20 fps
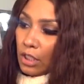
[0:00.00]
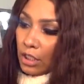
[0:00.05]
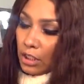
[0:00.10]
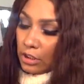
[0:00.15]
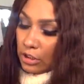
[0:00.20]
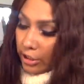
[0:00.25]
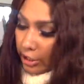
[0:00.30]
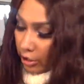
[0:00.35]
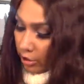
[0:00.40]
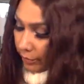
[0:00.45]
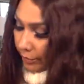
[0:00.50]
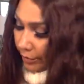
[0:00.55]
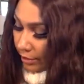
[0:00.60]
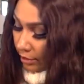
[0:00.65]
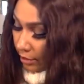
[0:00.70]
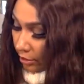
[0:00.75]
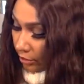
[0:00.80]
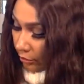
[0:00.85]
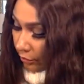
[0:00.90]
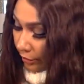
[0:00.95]
channel
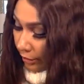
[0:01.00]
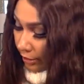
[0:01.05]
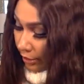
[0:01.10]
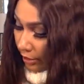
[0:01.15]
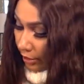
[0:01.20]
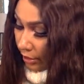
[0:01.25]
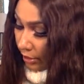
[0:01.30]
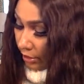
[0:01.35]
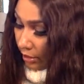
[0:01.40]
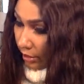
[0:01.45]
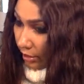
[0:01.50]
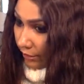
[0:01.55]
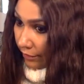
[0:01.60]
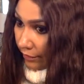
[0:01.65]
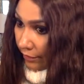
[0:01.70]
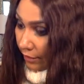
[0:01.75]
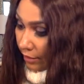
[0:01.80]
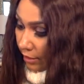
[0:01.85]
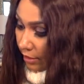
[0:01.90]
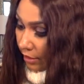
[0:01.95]
below, and I
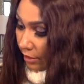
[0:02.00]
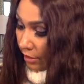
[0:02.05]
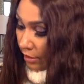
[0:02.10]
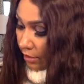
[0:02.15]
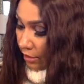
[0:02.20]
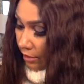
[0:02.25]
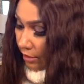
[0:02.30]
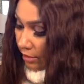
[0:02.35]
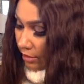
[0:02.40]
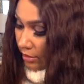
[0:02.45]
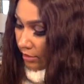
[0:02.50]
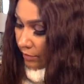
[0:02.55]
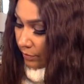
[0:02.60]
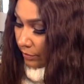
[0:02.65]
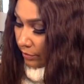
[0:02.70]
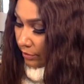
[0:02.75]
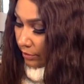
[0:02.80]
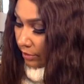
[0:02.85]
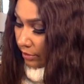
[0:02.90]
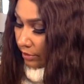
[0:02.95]
think he does
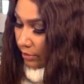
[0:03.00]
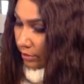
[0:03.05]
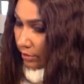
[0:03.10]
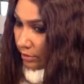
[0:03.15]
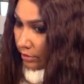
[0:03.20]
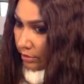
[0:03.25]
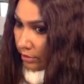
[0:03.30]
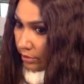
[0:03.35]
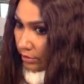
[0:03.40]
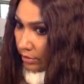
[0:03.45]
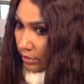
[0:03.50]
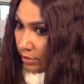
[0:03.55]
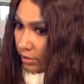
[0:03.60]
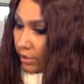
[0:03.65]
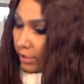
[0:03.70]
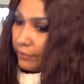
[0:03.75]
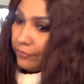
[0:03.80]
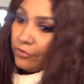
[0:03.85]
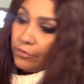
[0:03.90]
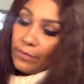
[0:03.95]
put
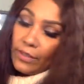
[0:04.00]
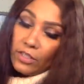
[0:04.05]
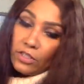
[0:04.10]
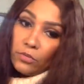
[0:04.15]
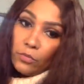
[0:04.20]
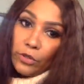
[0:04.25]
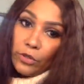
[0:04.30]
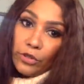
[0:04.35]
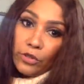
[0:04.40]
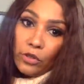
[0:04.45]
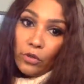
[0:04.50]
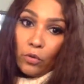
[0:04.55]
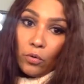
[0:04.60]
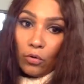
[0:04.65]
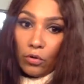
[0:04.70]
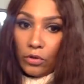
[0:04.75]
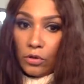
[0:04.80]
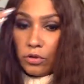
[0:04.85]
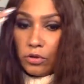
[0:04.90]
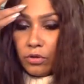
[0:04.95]
the information where you can
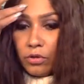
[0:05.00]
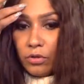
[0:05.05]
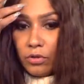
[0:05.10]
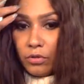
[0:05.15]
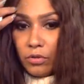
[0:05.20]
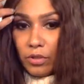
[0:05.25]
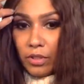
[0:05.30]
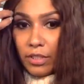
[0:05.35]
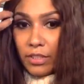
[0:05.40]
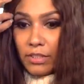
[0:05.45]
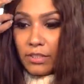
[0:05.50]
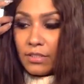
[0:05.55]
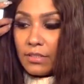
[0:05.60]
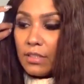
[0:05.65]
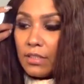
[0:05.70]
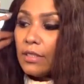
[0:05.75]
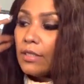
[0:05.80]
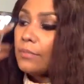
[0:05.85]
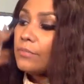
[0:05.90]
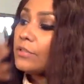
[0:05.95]
order his
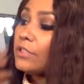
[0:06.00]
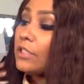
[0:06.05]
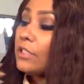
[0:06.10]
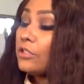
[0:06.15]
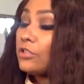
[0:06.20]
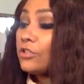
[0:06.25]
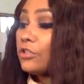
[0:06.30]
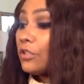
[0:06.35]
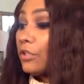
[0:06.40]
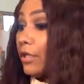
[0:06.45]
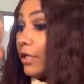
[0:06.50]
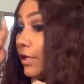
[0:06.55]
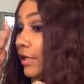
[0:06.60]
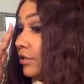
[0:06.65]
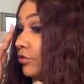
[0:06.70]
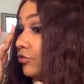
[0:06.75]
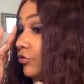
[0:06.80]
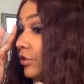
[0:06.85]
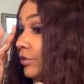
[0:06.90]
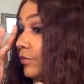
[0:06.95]
tincture and
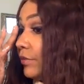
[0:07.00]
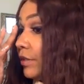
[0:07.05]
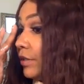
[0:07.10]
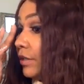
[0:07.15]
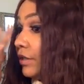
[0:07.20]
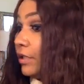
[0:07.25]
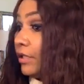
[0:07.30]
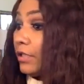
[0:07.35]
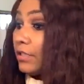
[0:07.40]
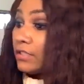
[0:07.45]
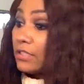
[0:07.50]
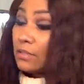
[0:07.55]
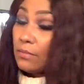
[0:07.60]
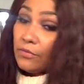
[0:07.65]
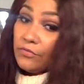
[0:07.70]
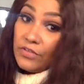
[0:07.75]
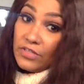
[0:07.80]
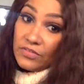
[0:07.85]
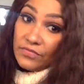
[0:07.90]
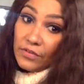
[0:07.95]
dream kit in some
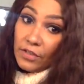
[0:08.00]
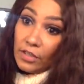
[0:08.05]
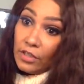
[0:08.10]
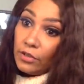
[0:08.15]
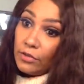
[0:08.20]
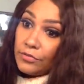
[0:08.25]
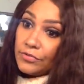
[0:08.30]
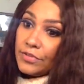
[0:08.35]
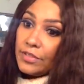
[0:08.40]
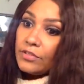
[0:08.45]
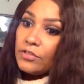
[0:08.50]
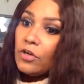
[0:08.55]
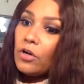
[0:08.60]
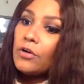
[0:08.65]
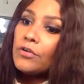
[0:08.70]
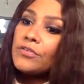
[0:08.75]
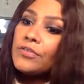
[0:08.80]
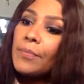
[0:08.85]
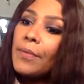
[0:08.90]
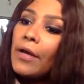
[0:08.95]
of his videos that
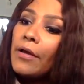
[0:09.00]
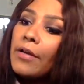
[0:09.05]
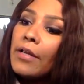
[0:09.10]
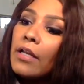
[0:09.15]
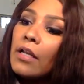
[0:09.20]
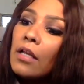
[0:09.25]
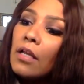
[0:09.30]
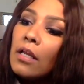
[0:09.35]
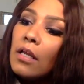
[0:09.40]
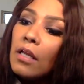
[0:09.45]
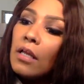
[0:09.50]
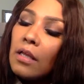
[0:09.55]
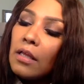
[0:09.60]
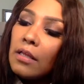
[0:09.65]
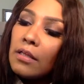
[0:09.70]
talks about it.